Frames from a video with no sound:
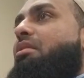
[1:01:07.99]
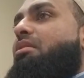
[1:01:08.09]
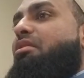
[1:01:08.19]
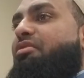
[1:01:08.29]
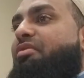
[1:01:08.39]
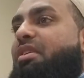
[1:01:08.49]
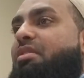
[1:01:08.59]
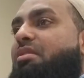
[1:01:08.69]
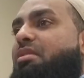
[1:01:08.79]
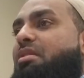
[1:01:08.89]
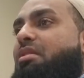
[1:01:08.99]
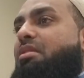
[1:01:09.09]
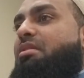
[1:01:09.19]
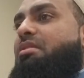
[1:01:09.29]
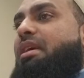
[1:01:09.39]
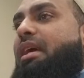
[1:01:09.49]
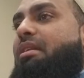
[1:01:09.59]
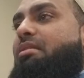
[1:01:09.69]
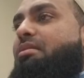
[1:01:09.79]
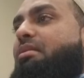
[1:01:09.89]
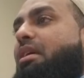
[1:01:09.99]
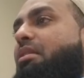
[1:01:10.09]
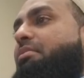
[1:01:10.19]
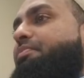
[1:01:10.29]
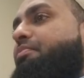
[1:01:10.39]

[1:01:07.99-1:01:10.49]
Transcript: different sects and